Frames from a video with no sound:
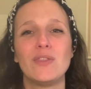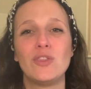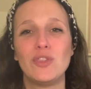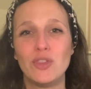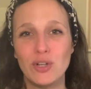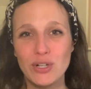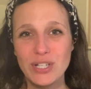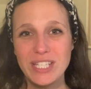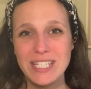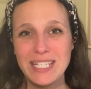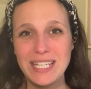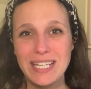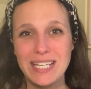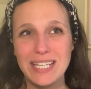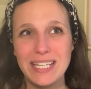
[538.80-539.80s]

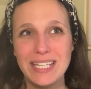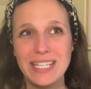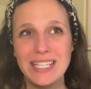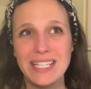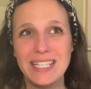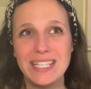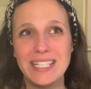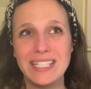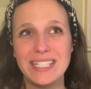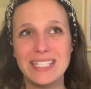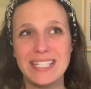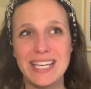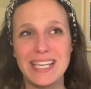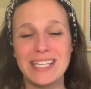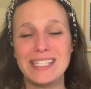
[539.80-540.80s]
30
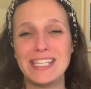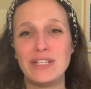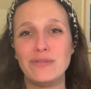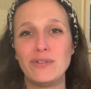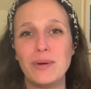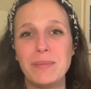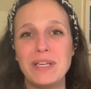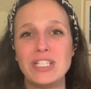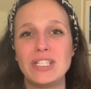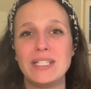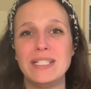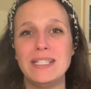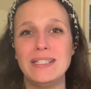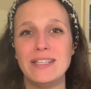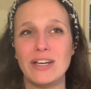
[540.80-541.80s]
days information
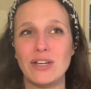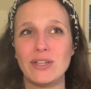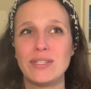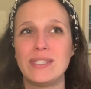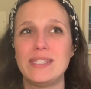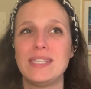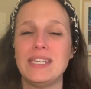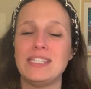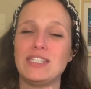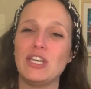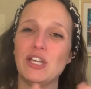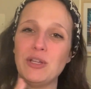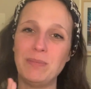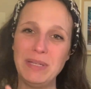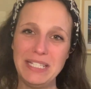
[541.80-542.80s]
detox is
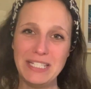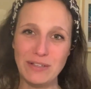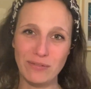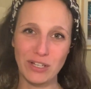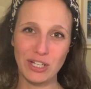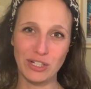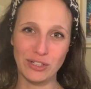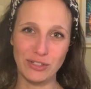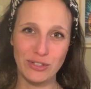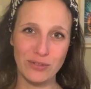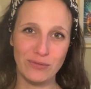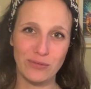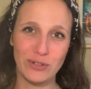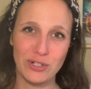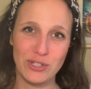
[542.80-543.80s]
gonna be difficult the
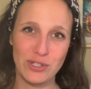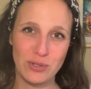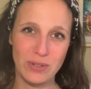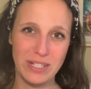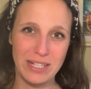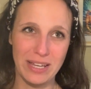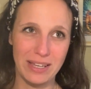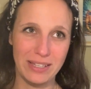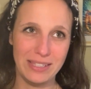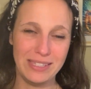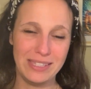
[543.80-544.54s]
first 3 days